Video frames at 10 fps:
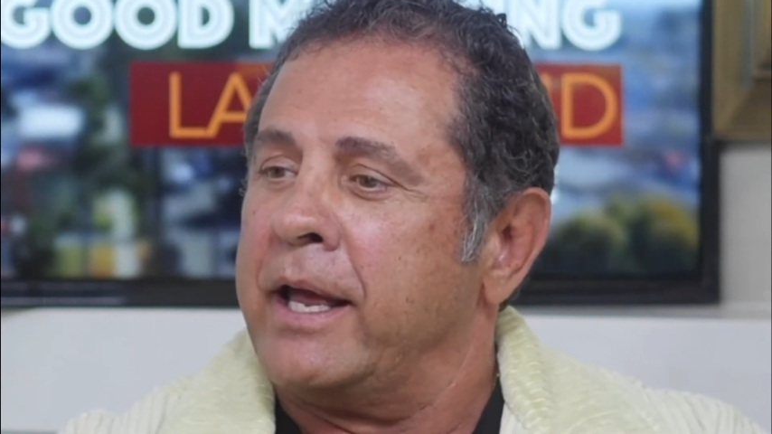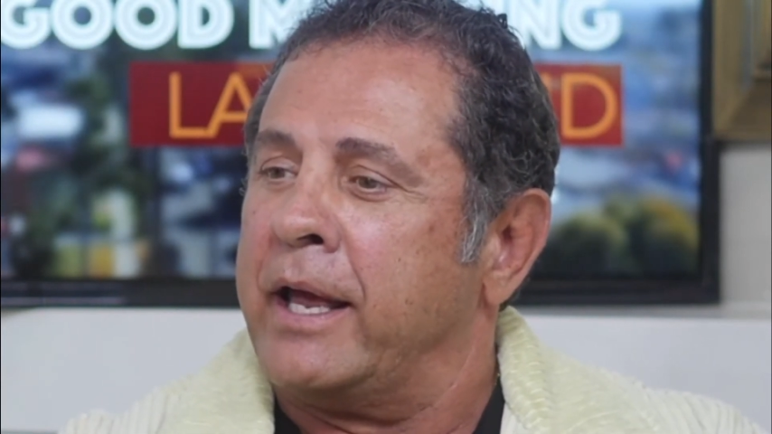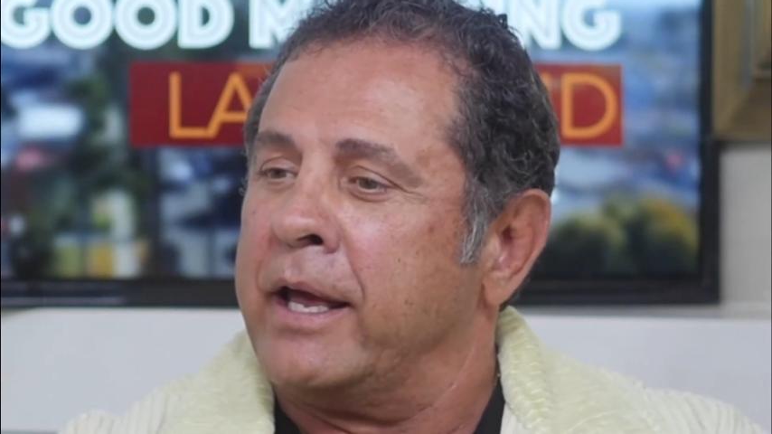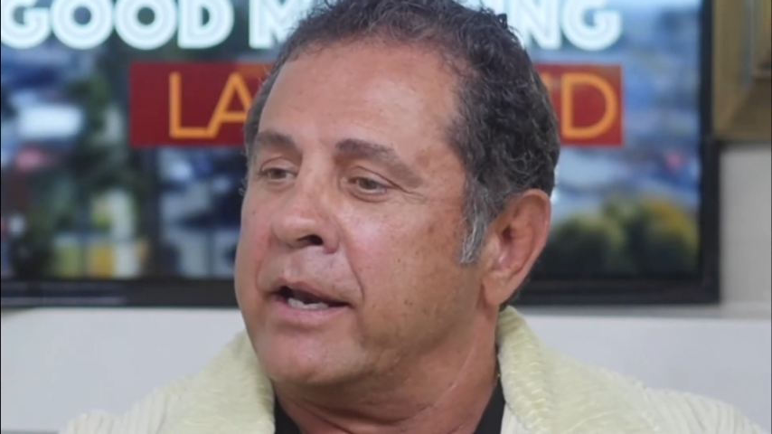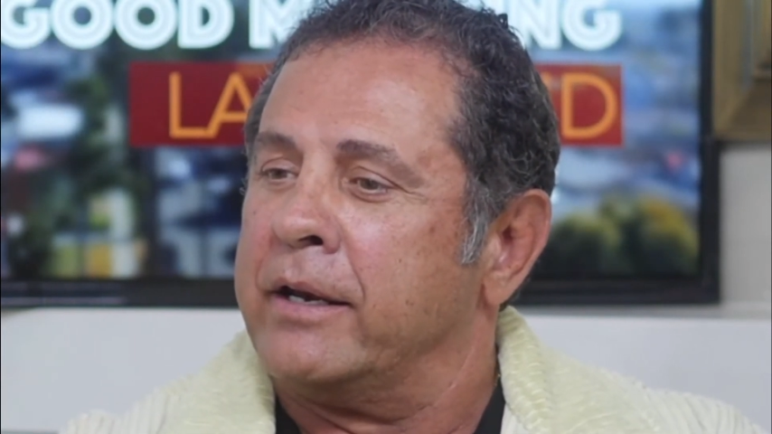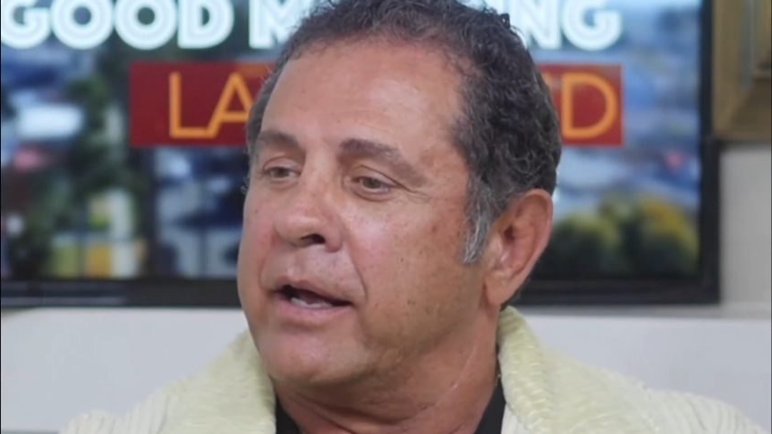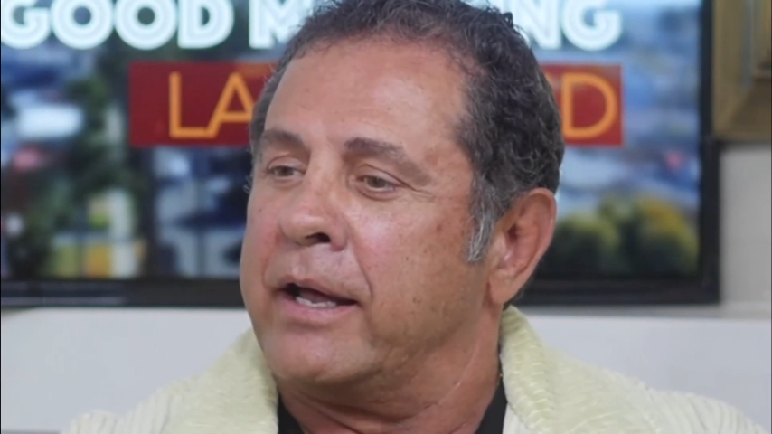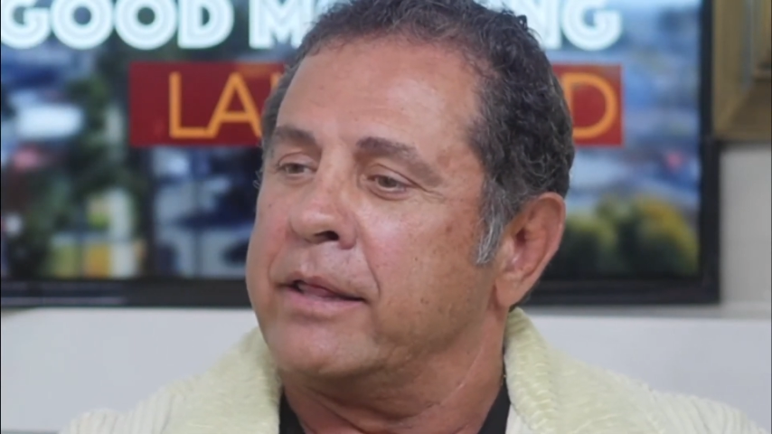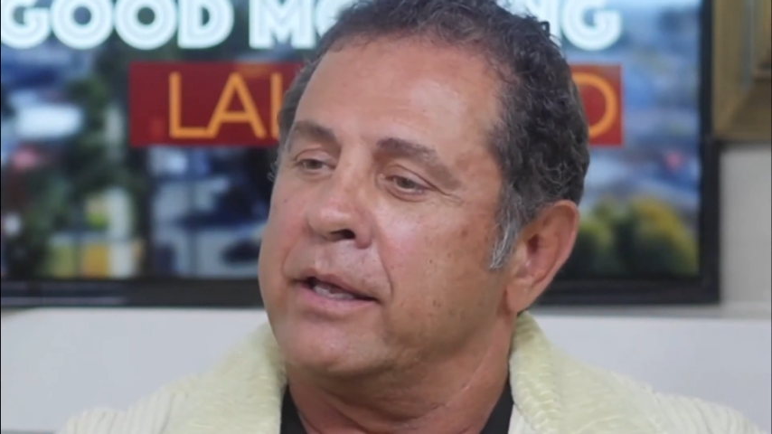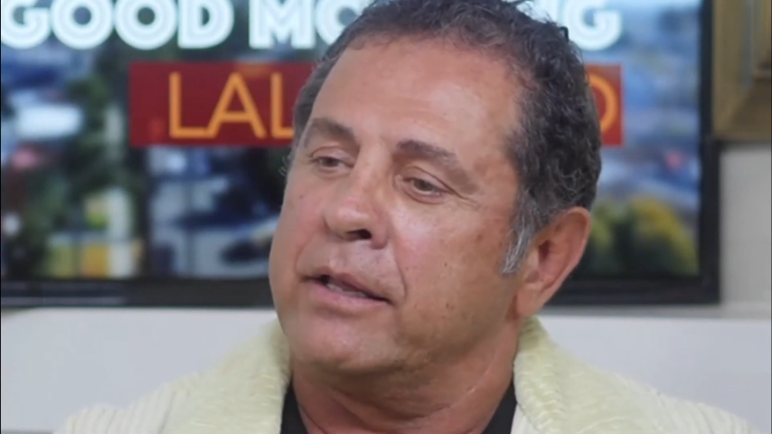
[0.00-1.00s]
And
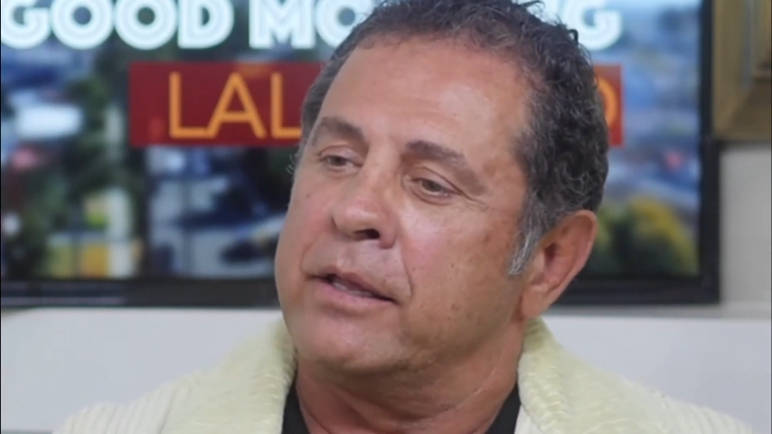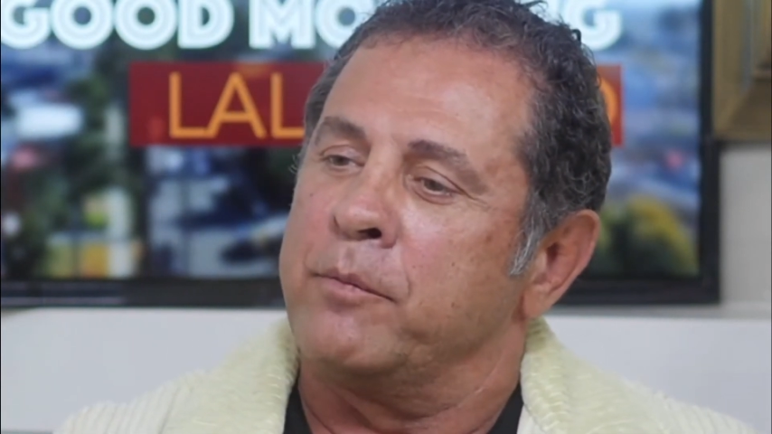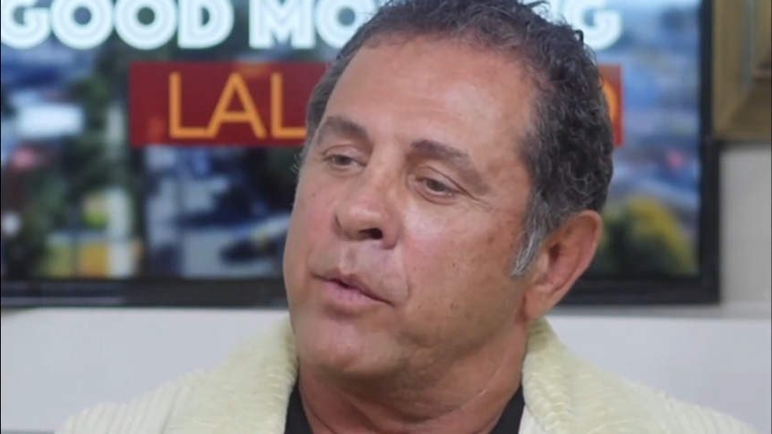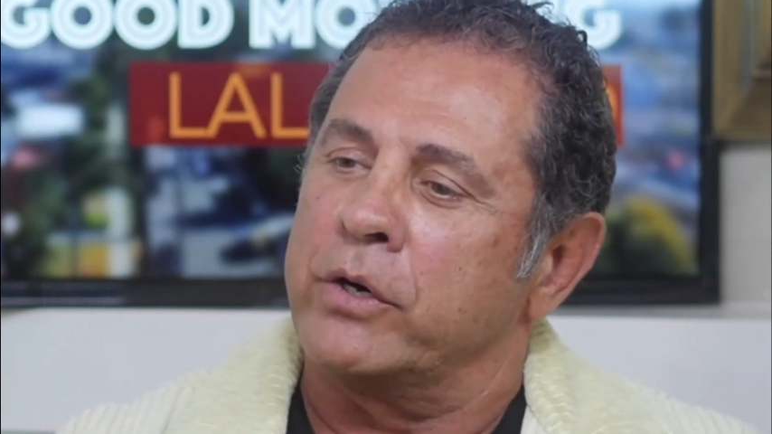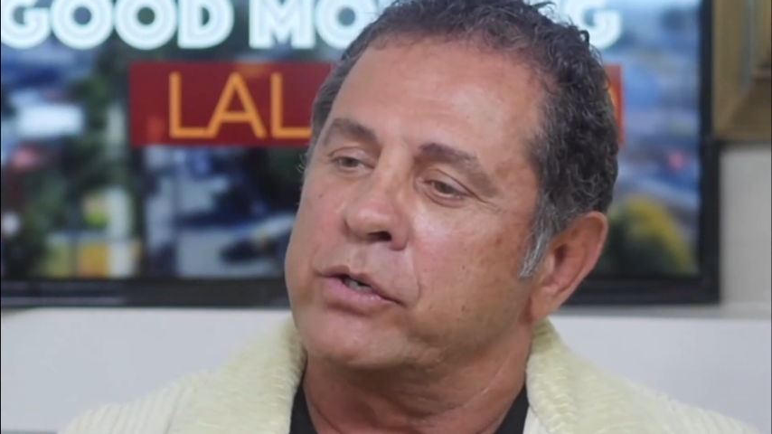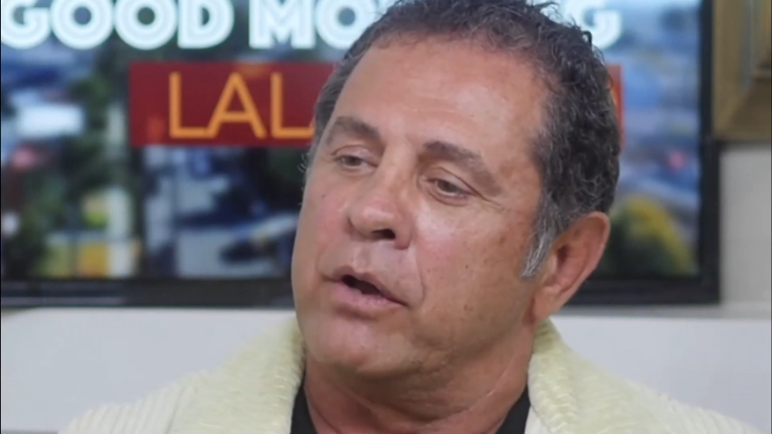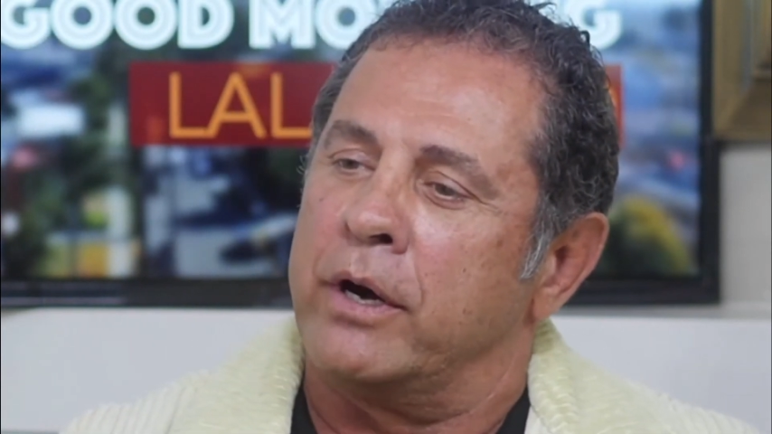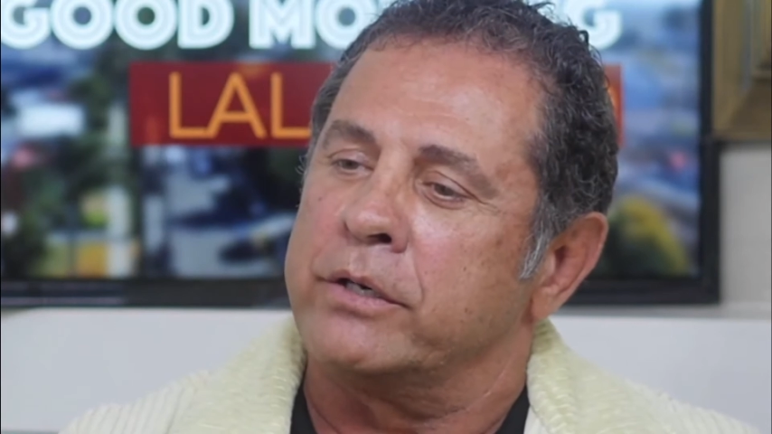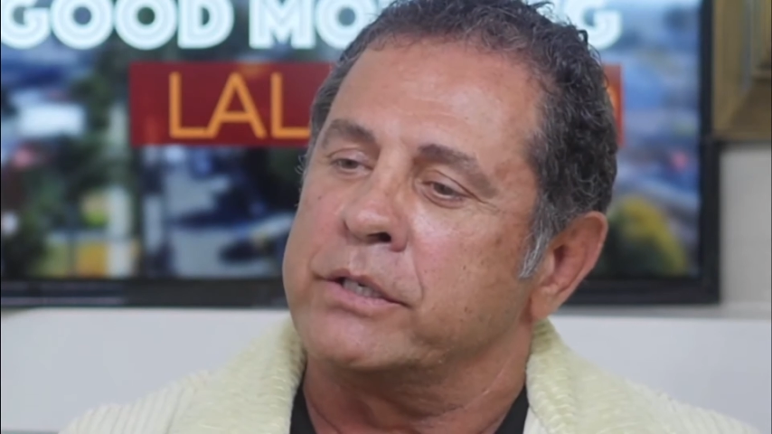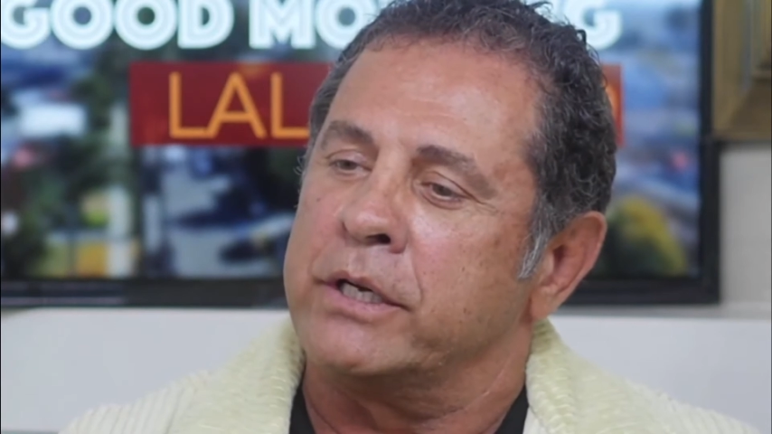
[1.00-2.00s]
I think that martial
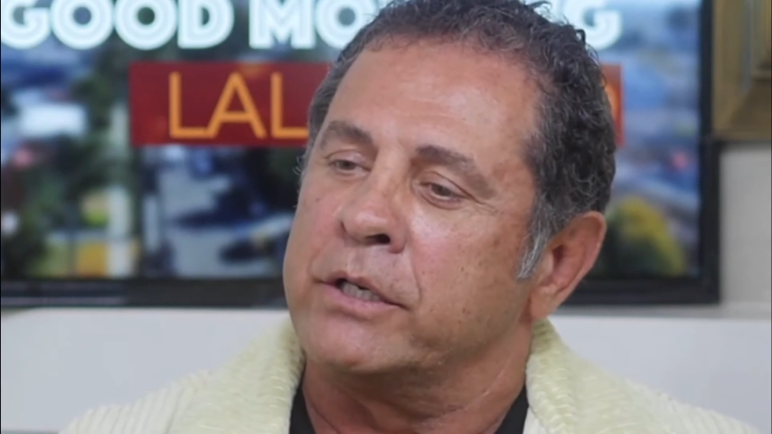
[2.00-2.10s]
arts